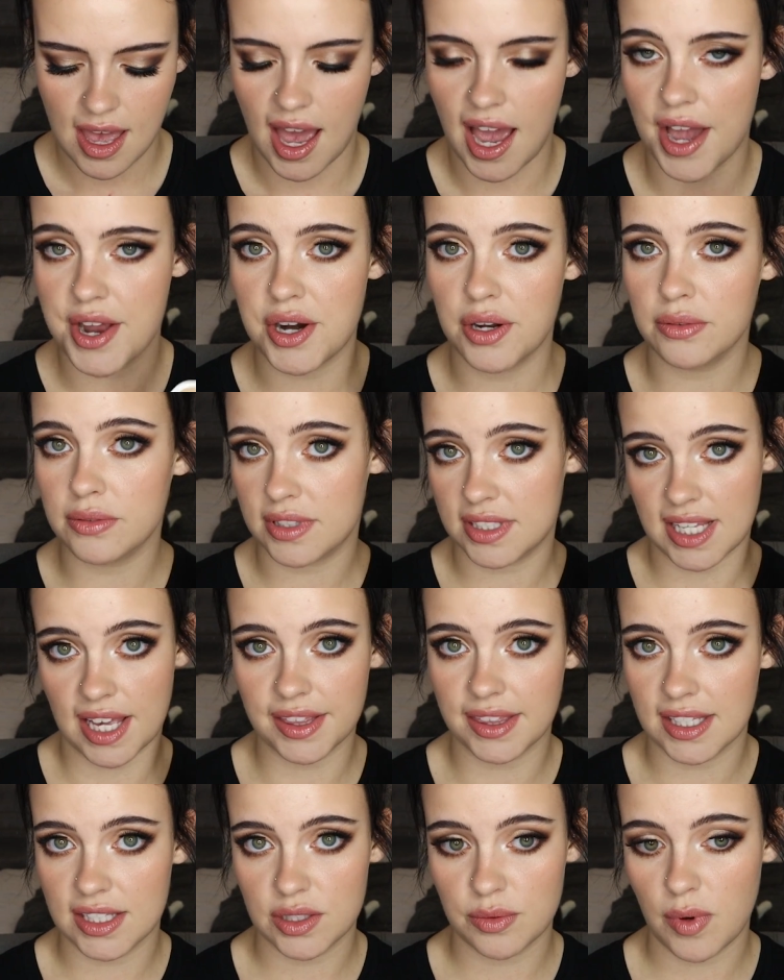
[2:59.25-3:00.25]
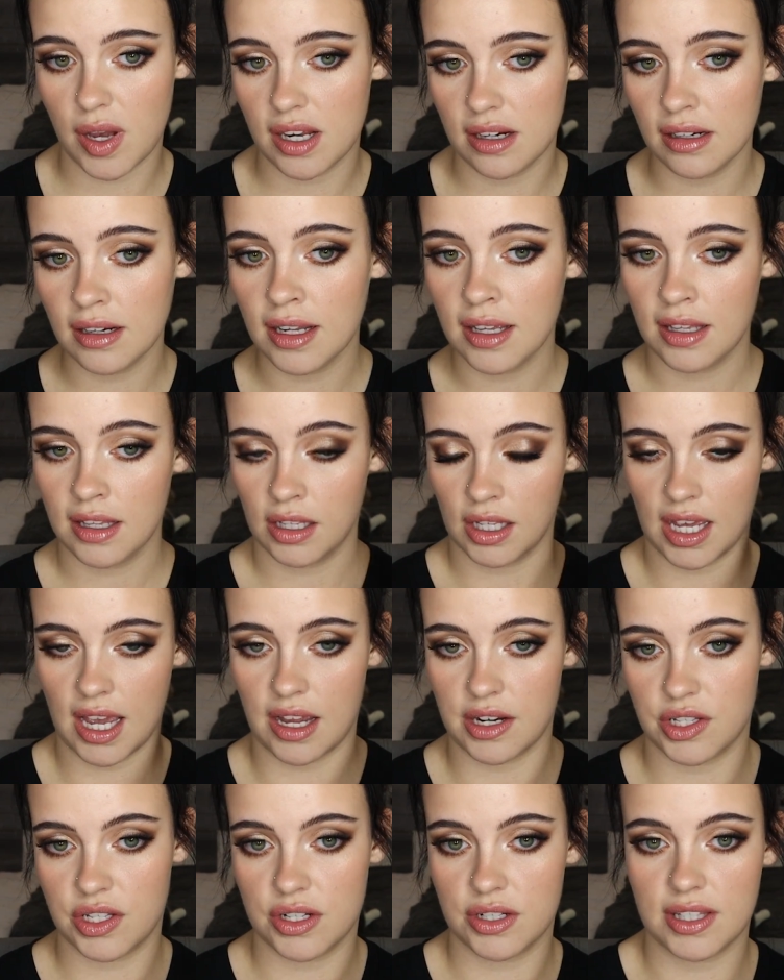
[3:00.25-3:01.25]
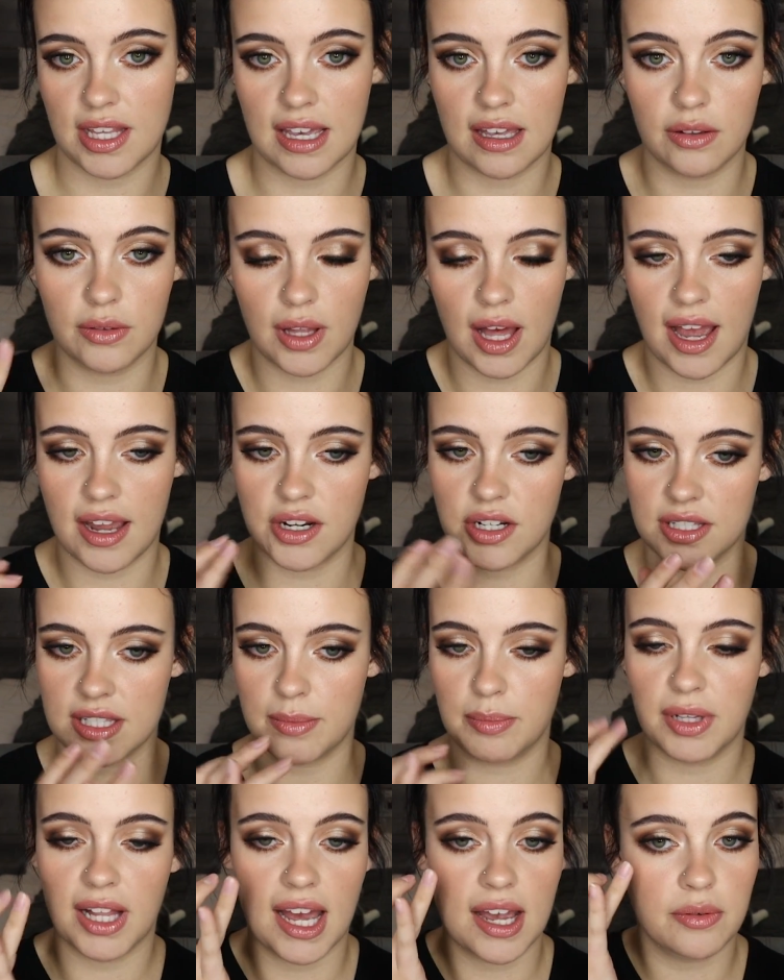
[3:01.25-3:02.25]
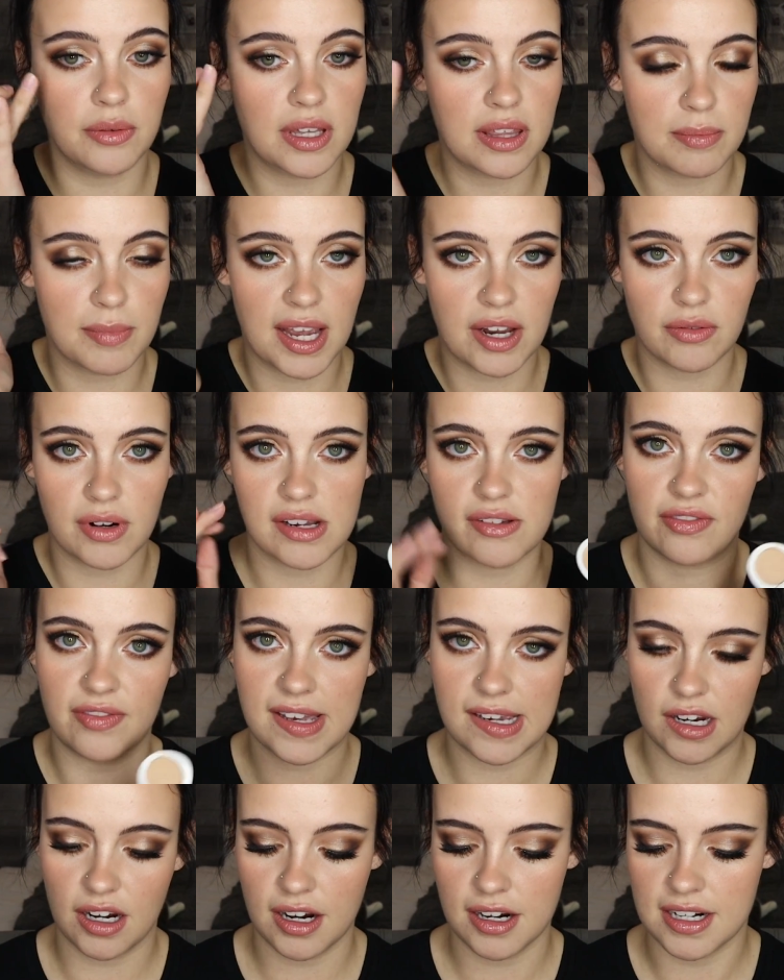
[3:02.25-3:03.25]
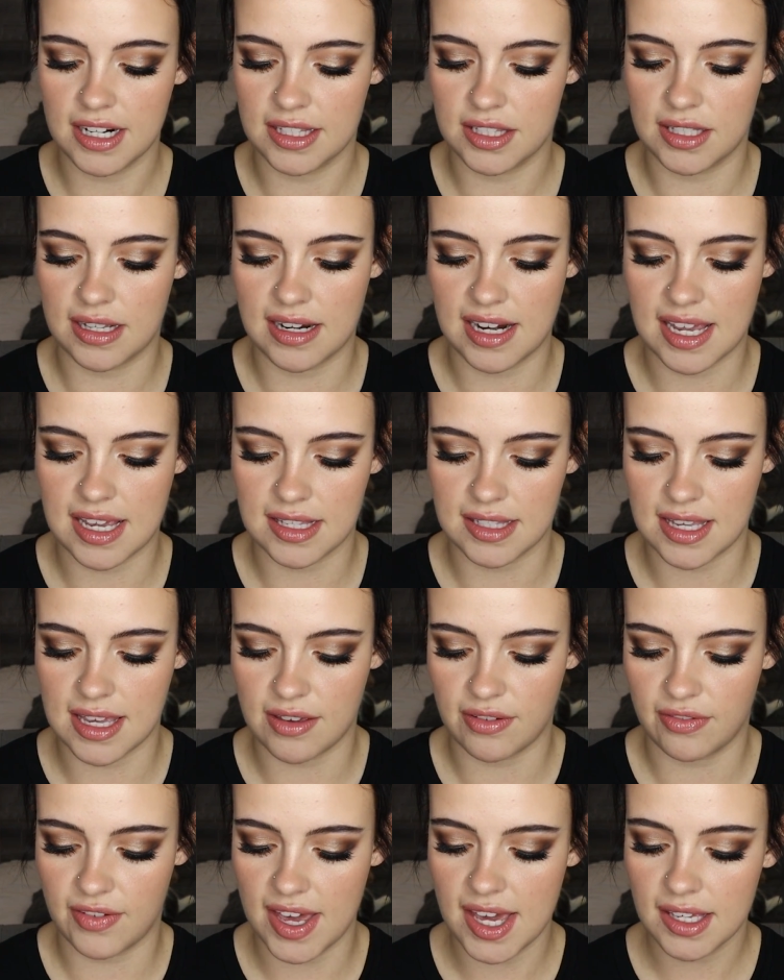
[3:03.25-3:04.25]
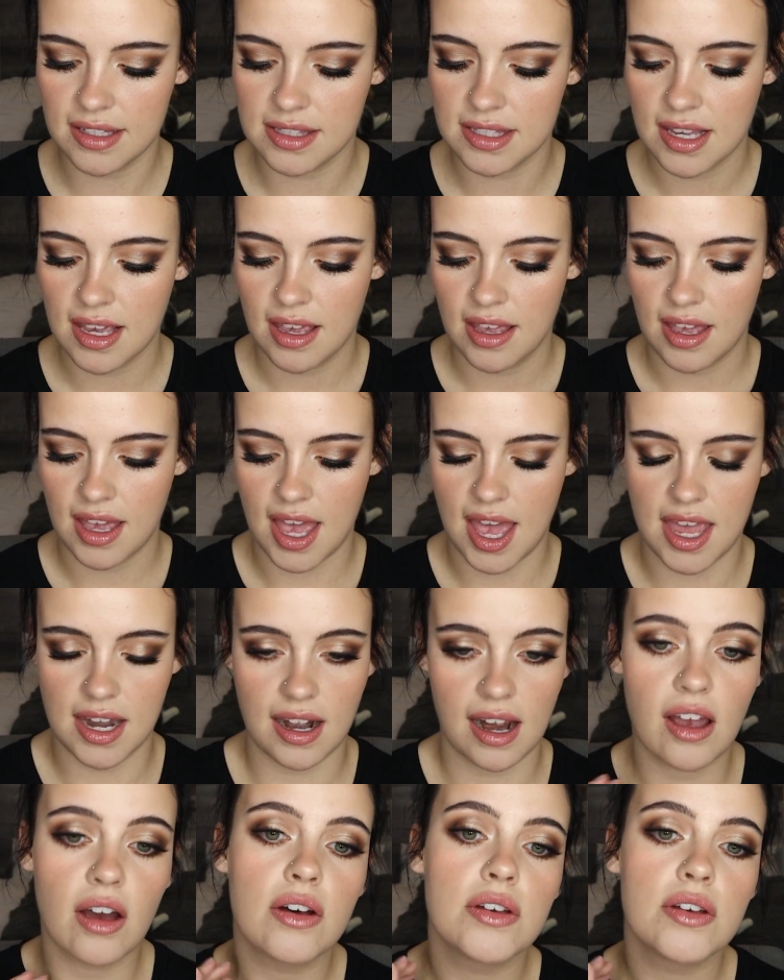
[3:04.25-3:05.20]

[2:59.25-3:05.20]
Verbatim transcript: I don't set this one, it's just like I just apply it with my ring finger and it's an easy fix and I